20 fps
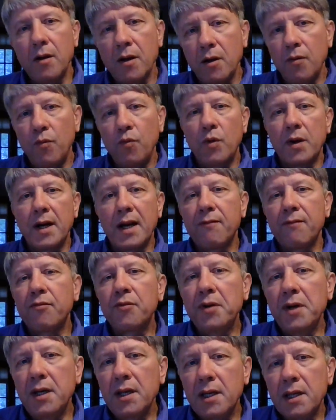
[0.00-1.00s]

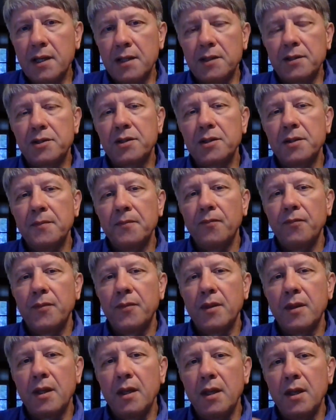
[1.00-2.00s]
whatever it is,
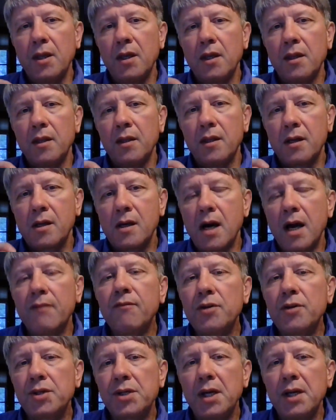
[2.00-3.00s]
the
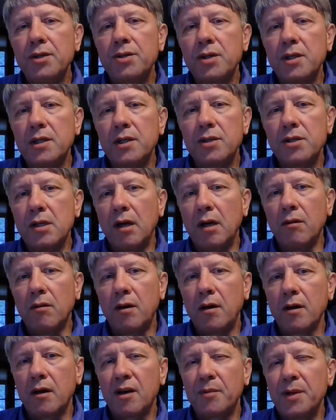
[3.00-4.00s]
conversation is no
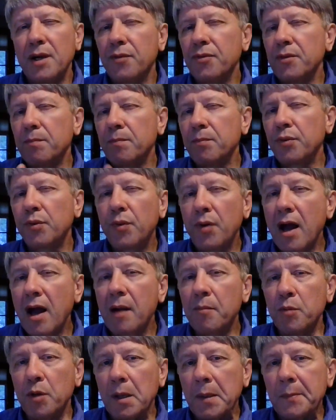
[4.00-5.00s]
longer about the
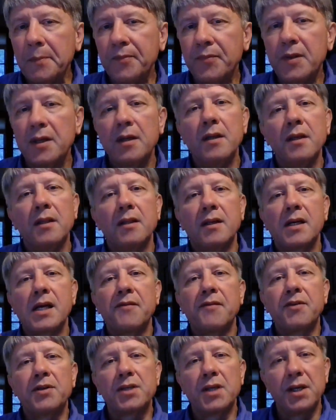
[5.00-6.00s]
problem. The
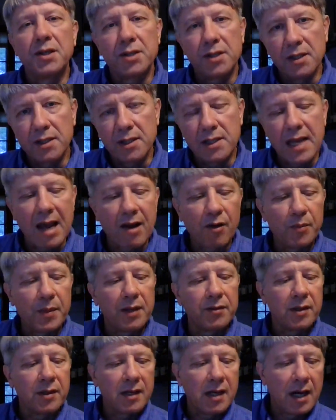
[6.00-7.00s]
conversation is now
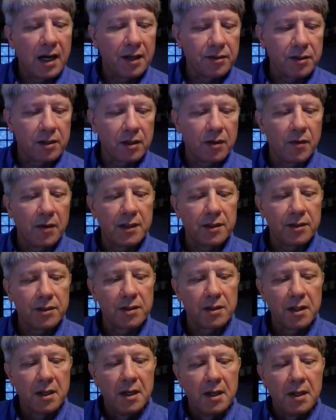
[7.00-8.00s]
about the
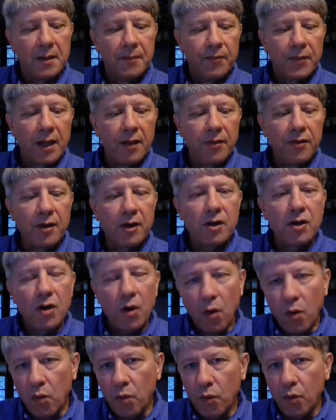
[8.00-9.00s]
consequence. And the
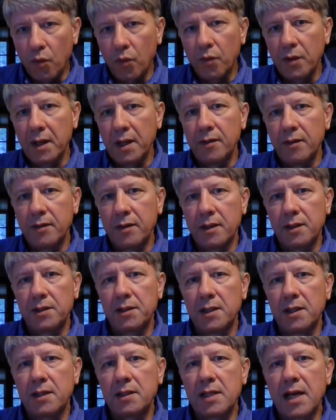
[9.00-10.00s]
goal in
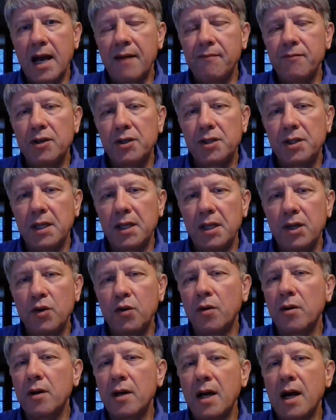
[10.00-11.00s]
this is obviously
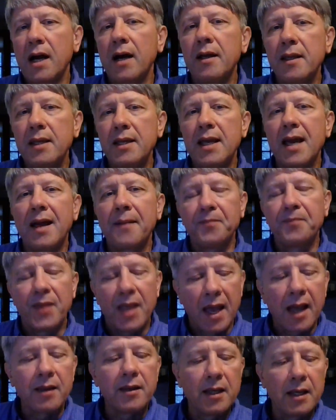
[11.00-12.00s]
you're not yet
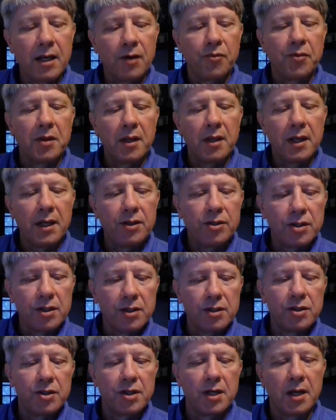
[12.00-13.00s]
ending a
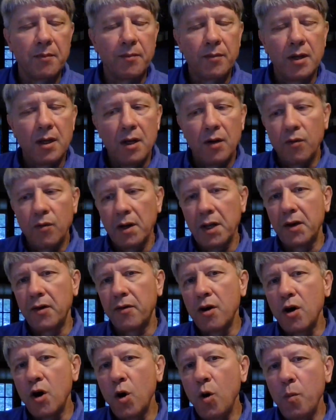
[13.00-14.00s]
relationship. What
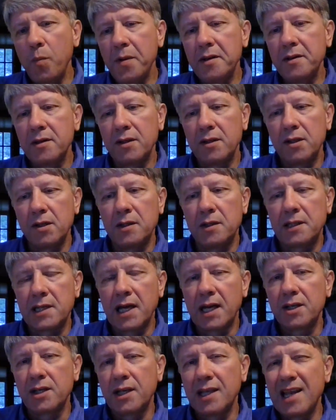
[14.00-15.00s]
you're hoping to do is
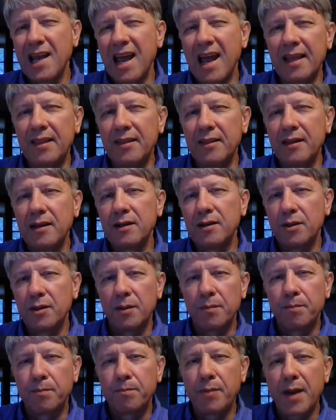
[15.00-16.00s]
actually end
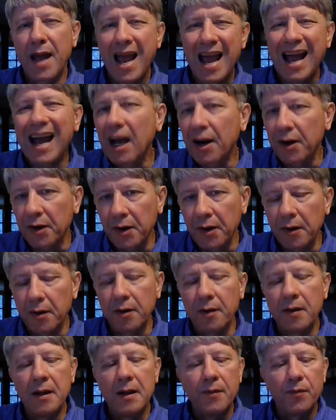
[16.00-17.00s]
the
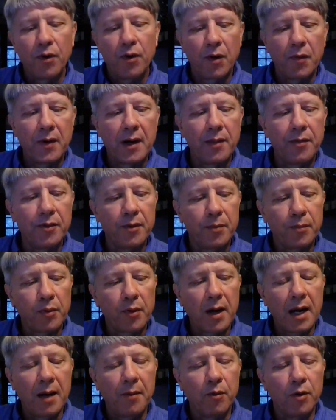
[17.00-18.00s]
pattern or end the
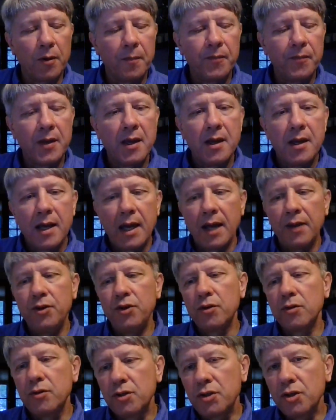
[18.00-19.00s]
problem. And
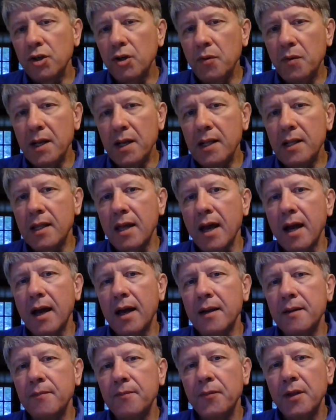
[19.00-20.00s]
you're doing
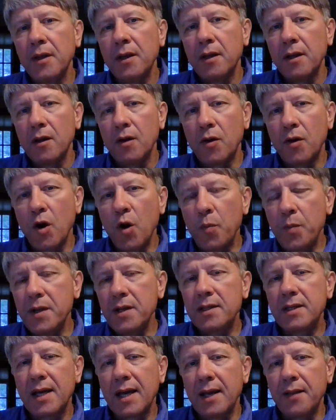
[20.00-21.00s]
that. You're
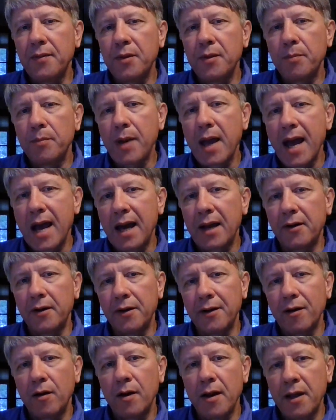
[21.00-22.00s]
hoping to end the
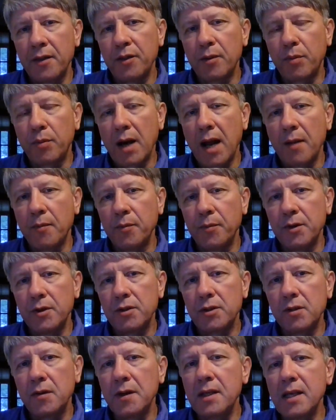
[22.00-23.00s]
pattern, end the problem. You're
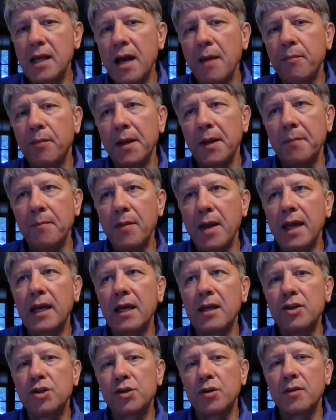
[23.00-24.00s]
doing that by
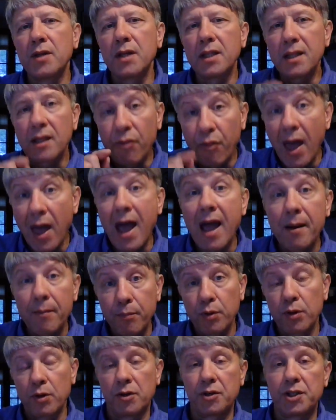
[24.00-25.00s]
making sure that that
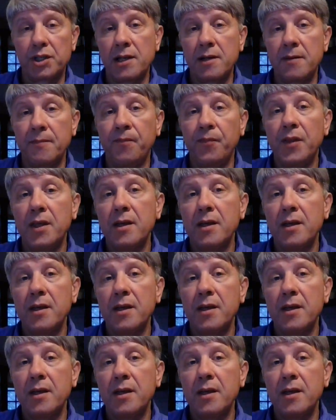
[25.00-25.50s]
person